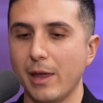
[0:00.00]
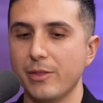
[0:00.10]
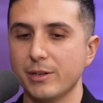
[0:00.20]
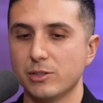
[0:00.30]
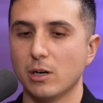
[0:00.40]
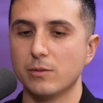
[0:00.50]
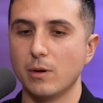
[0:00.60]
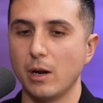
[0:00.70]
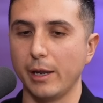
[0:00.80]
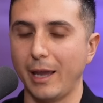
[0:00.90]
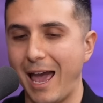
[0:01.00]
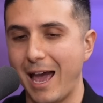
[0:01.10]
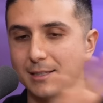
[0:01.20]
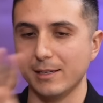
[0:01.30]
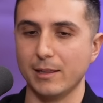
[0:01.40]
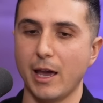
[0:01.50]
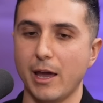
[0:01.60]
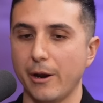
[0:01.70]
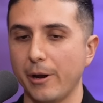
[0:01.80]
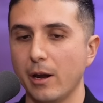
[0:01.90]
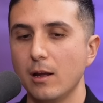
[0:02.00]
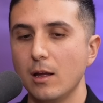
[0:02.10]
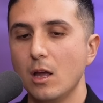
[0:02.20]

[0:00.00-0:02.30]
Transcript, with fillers: and they start running ads in that area.